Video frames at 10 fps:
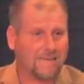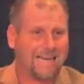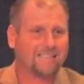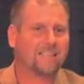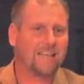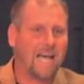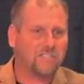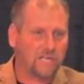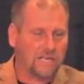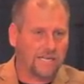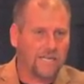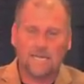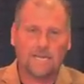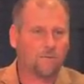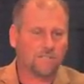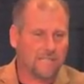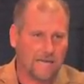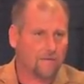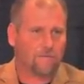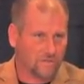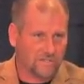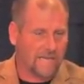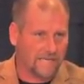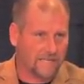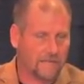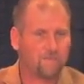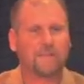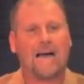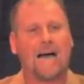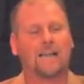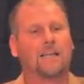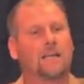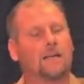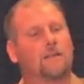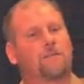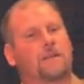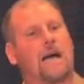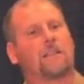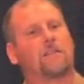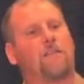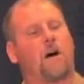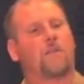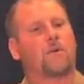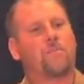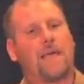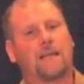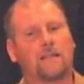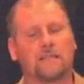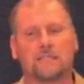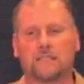but ontologically, he was not forsaken. If God the Father abandoned the